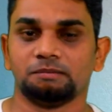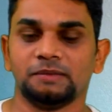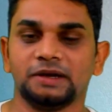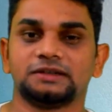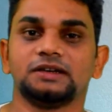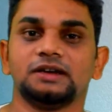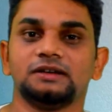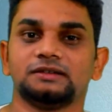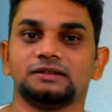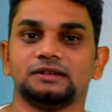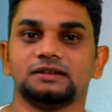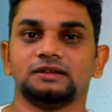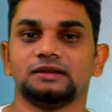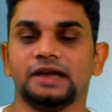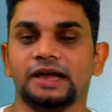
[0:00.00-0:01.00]
metals
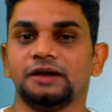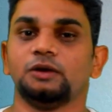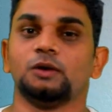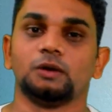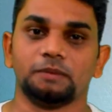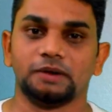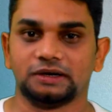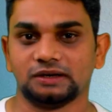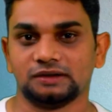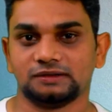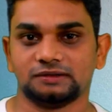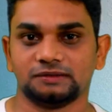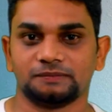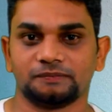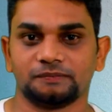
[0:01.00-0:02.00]
and
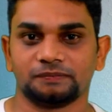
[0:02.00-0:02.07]
non-metals.